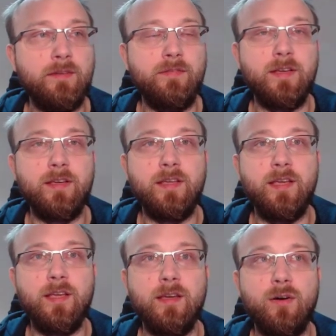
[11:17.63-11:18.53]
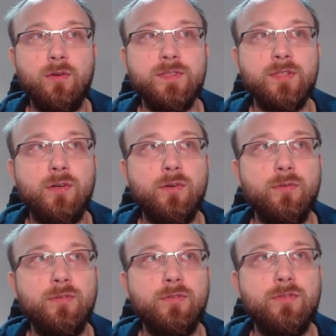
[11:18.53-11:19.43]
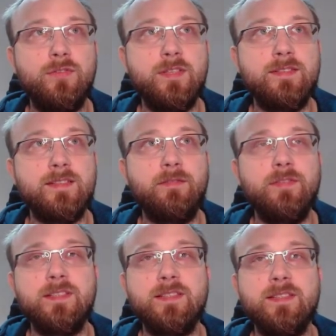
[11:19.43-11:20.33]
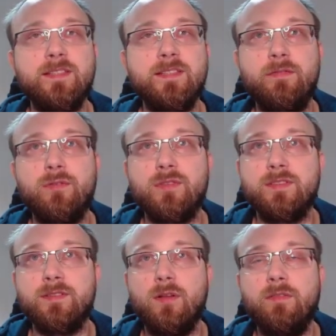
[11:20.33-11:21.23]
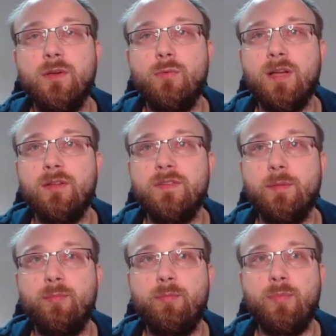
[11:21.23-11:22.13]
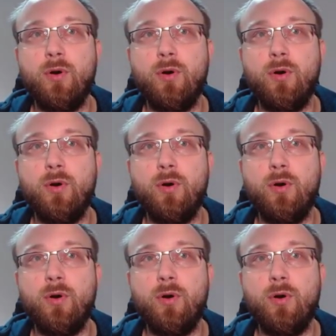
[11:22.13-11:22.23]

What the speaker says: I think he also did something similar for solving one of the